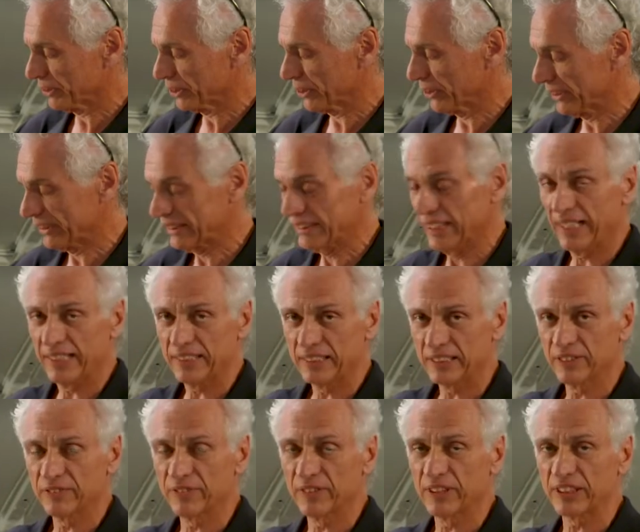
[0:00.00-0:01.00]
So the signs
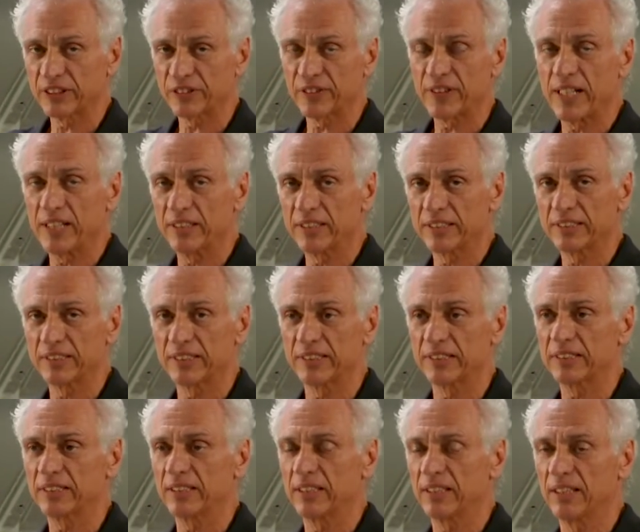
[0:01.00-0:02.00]
of
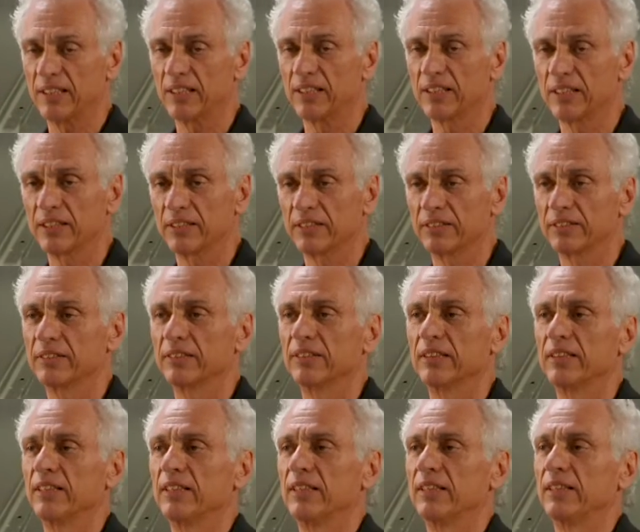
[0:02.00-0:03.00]
electrolysis are
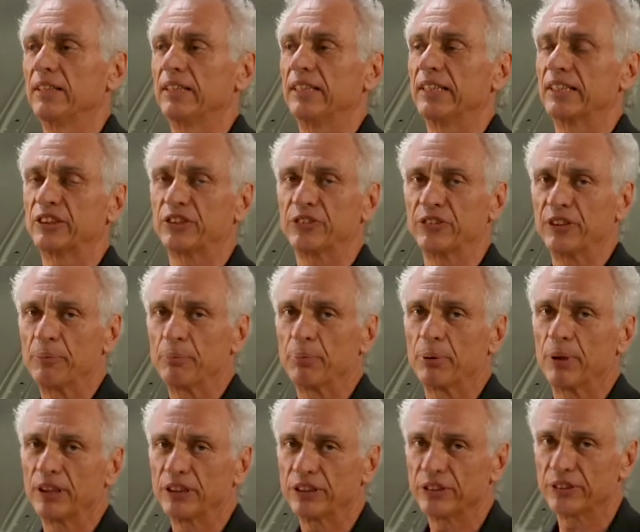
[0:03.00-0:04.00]
extreme
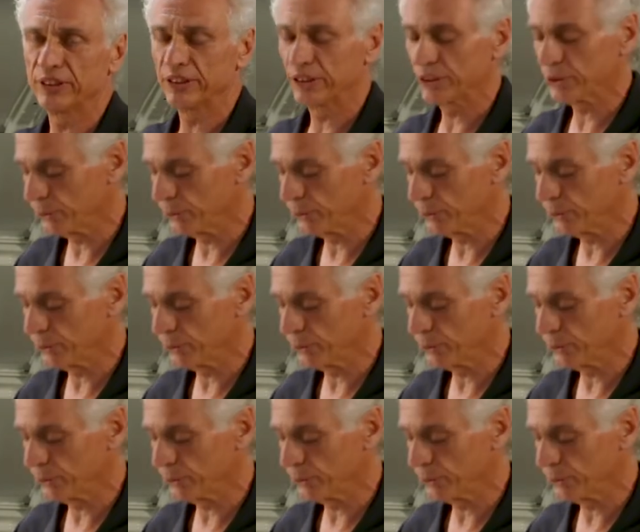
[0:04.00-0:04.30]
pressure in your